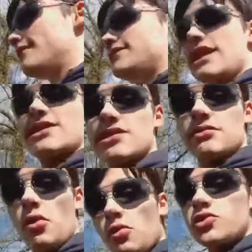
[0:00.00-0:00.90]
takes
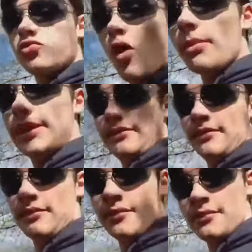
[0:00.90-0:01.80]
an old woman
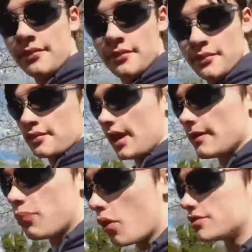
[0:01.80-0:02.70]

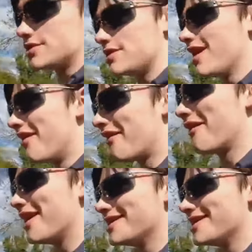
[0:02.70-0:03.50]
and puts her